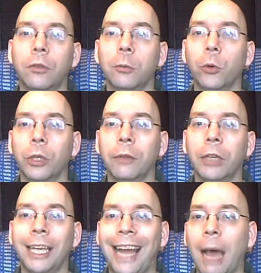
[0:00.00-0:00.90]
comfortable
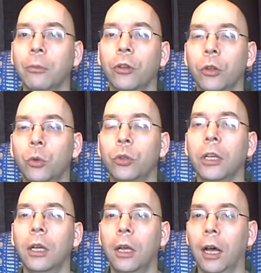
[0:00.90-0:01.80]
giving an absolute
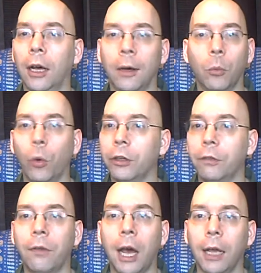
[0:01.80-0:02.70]
1
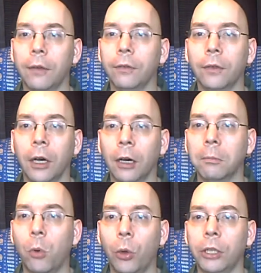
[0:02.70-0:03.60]
to 5
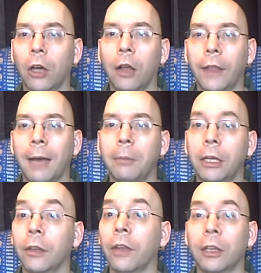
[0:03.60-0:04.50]
point on that,
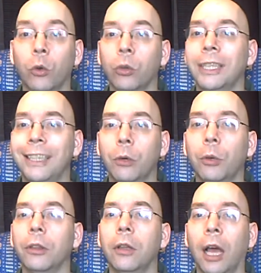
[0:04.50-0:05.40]
because I can only
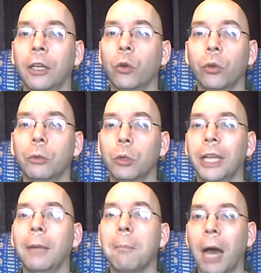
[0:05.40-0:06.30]

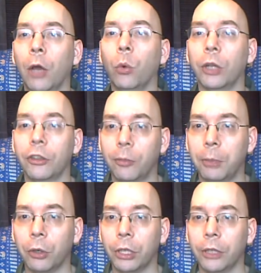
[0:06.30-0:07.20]
relate my own
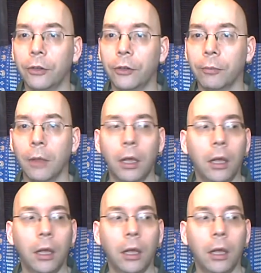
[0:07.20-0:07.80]
experience.